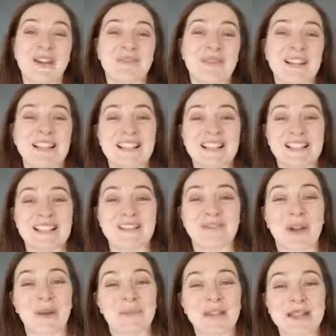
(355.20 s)
Please leave
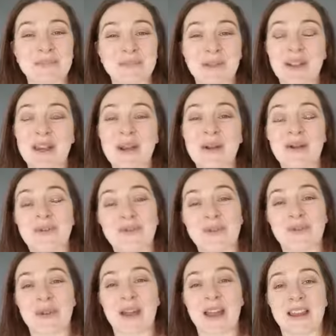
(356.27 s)
comments below if
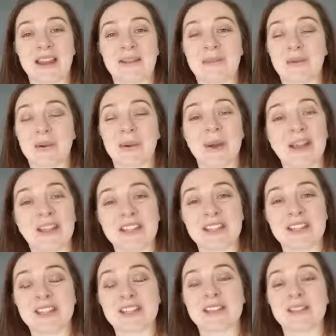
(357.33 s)
you've got any more
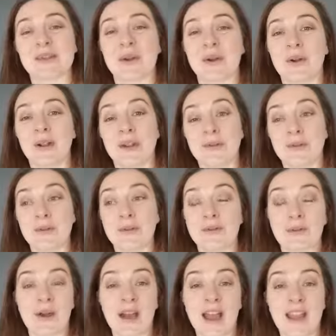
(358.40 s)
questions, or if you've
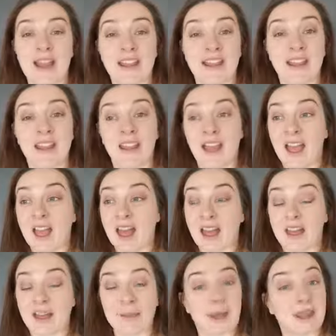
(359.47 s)
got any
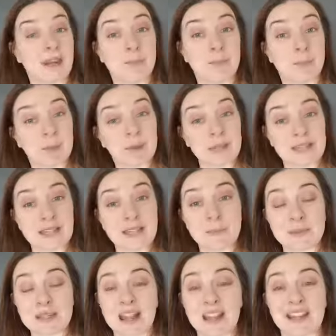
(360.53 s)
book
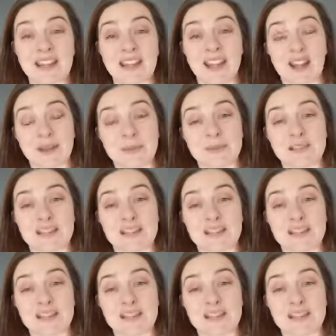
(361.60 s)
tips, any home